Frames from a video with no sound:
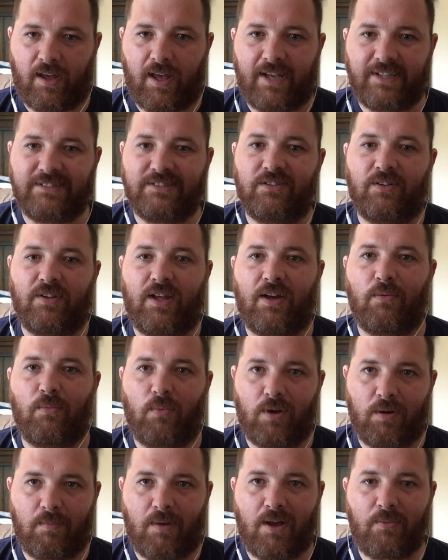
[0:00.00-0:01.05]
I consider that
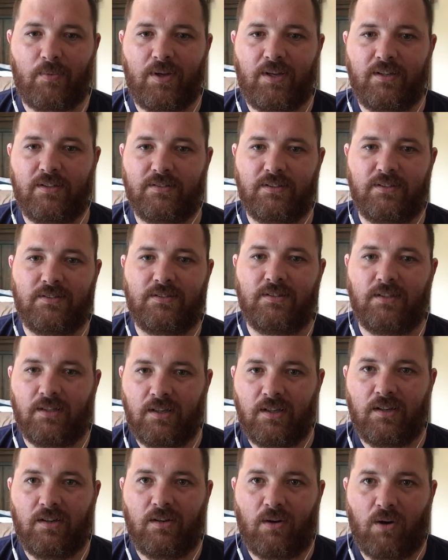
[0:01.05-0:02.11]
one of my weaknesses.
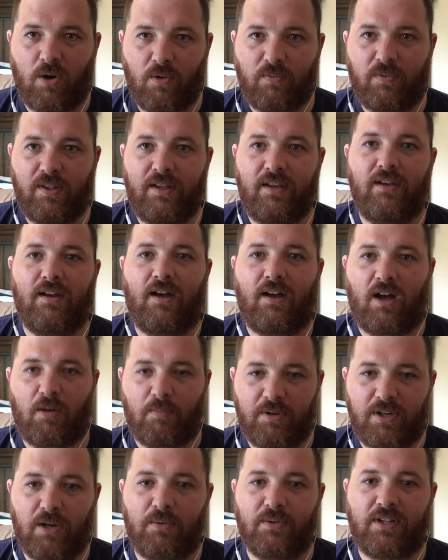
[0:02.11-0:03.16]
Hopefully, I'll
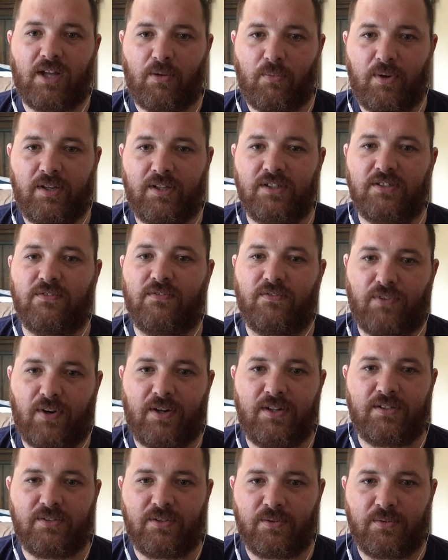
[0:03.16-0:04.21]
be done with that weakness
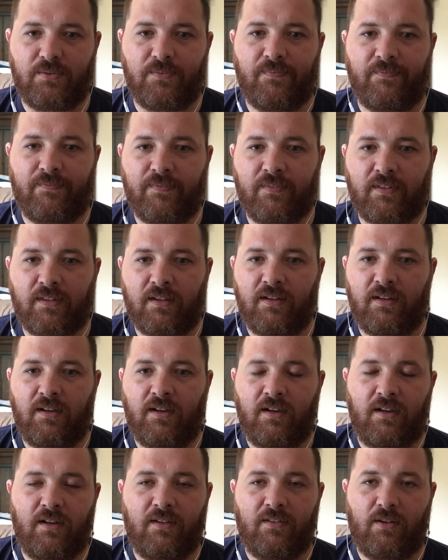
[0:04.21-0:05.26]
very soon.
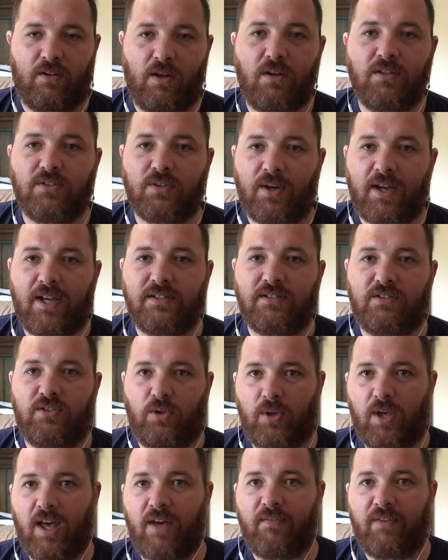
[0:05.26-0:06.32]
They'll also ask, do
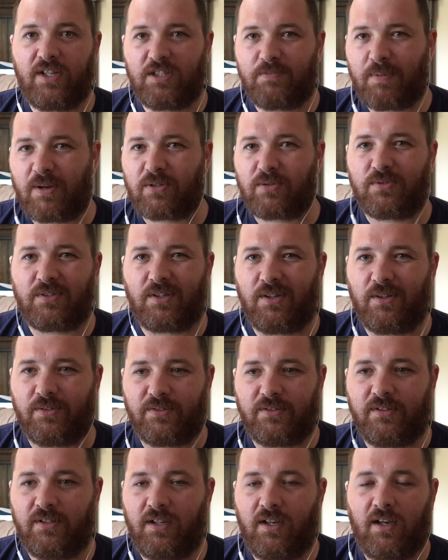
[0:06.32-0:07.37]
you have any special
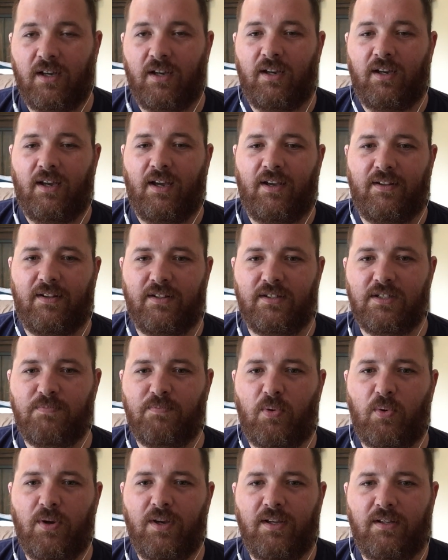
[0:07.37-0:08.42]
skills? And at this
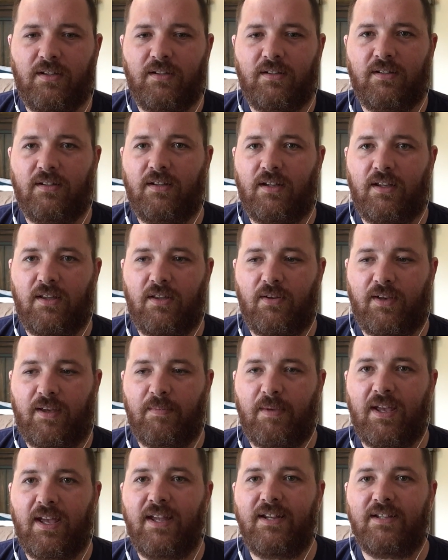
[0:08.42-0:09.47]
point, you can
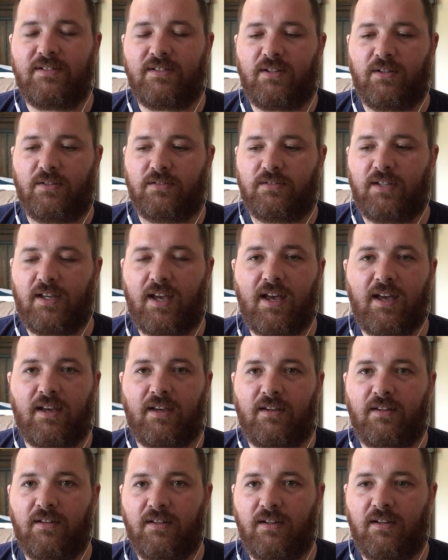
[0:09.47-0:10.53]
be any skill. Say, hey,